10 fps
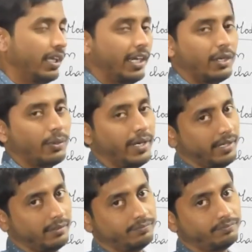into
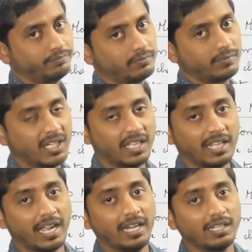it,
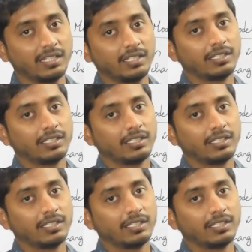right,